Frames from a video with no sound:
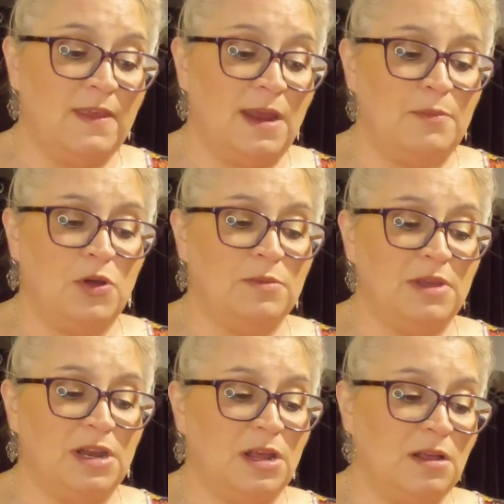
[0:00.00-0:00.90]
and then I put
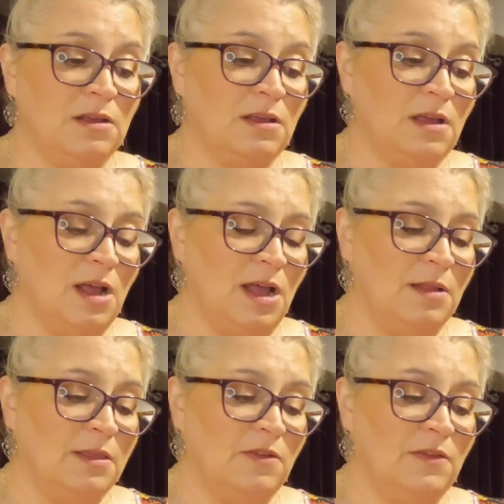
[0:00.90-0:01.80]
them in a,
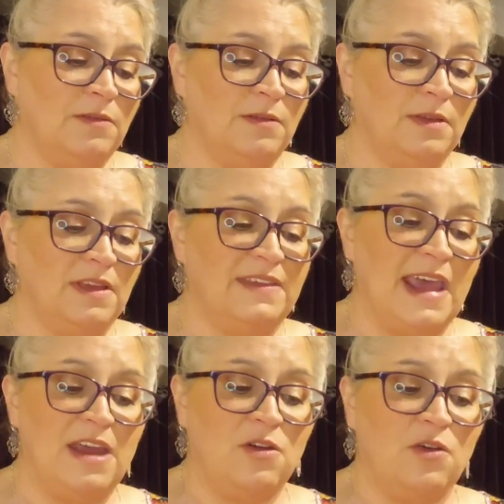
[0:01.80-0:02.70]
a little
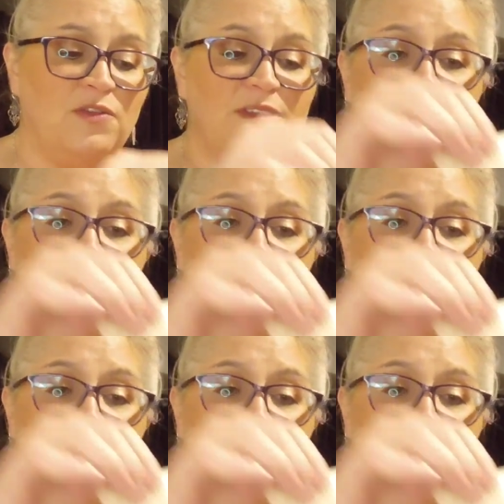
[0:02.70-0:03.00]
container or